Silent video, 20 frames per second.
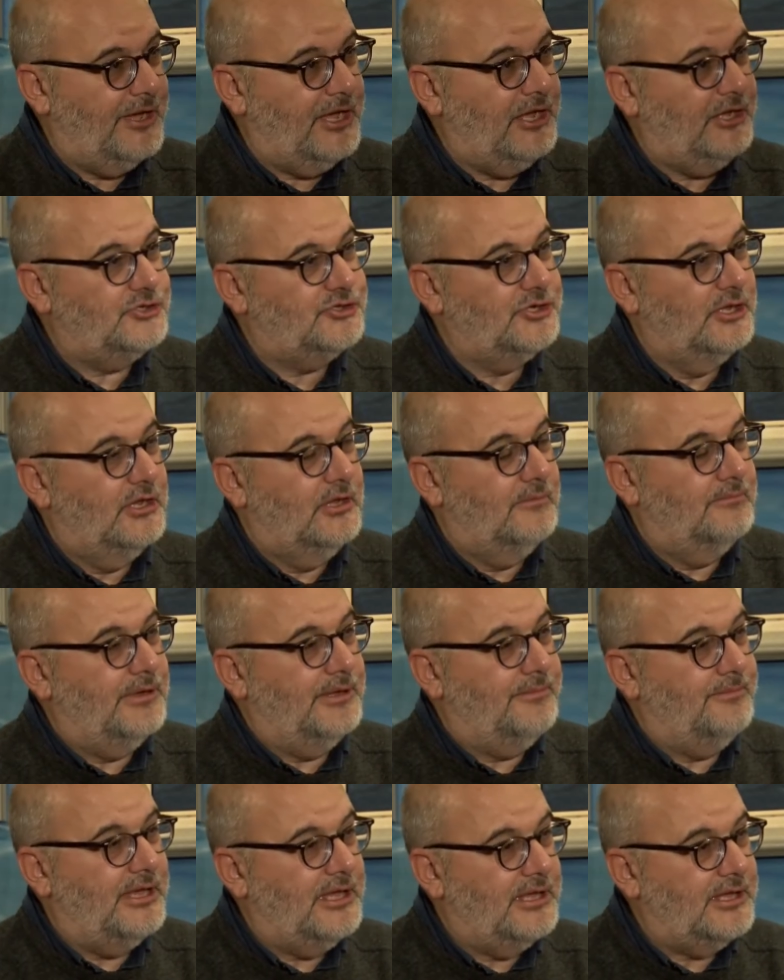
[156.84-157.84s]
wage,
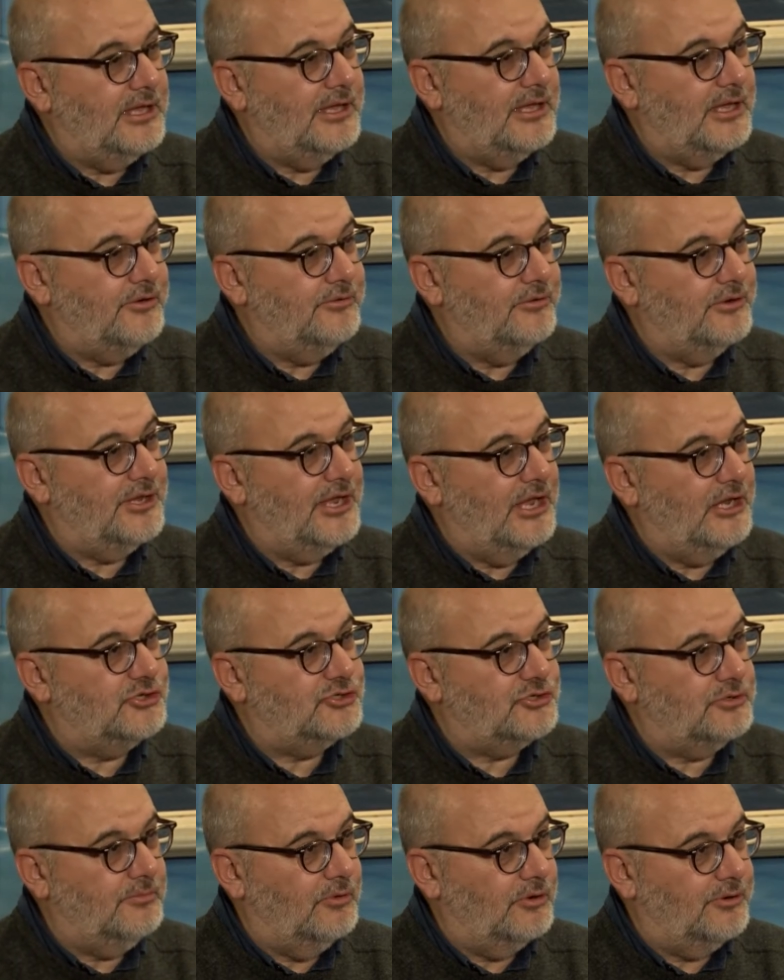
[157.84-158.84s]
by making
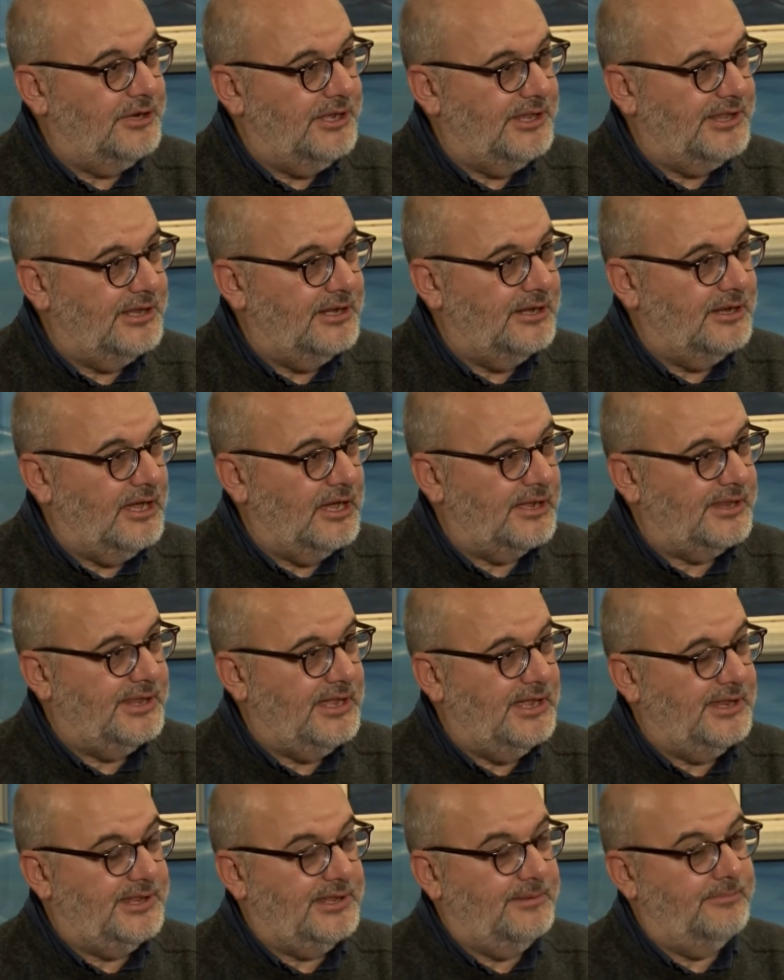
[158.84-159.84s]
education more easily
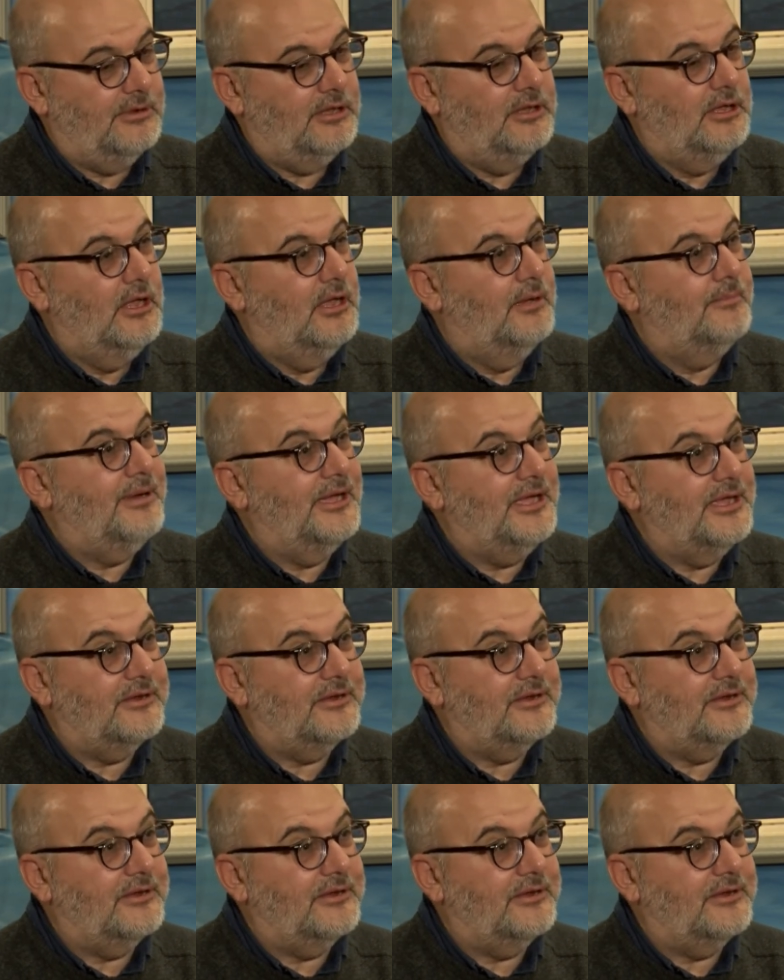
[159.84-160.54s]
accessible, by